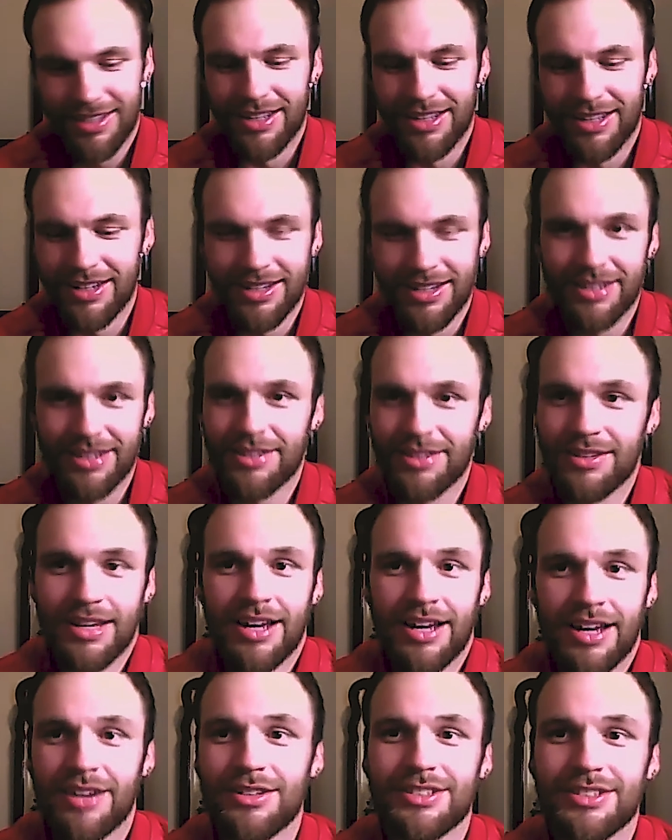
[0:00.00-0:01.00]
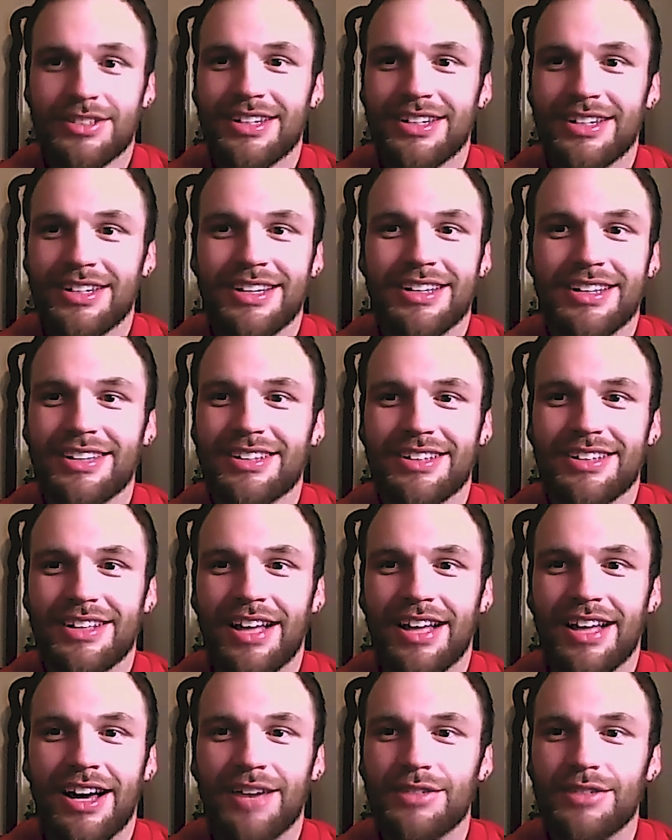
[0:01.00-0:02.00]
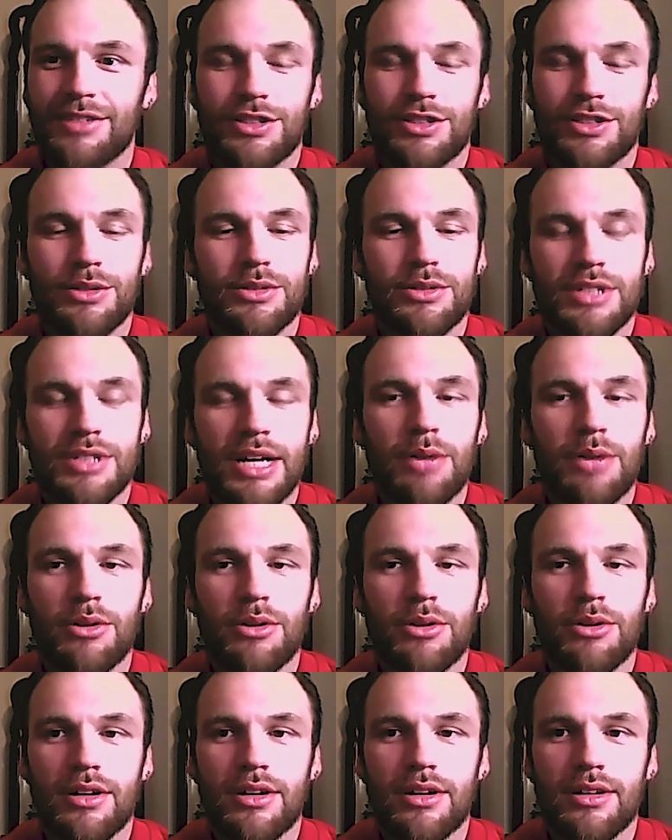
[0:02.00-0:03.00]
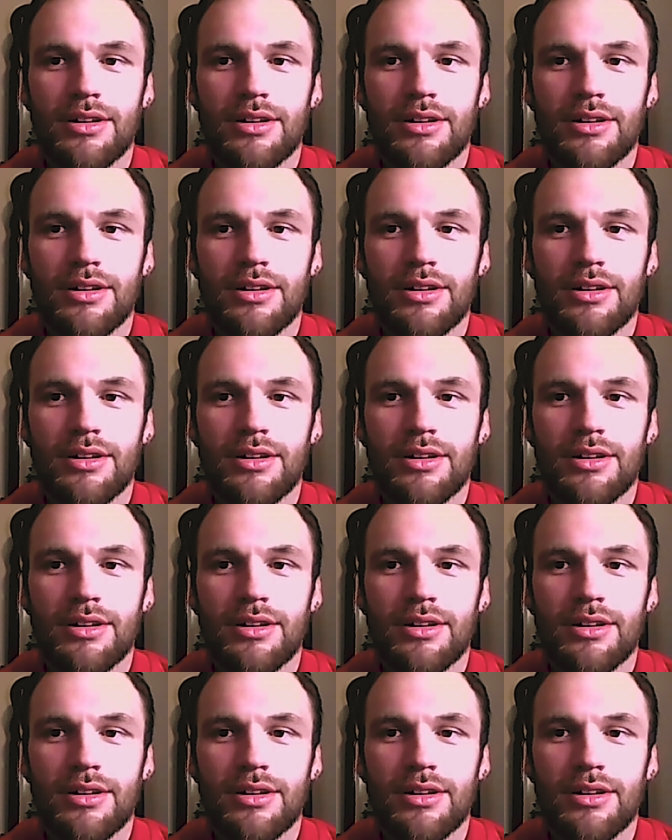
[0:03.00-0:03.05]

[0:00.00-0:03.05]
and then now it's like I have this huge network,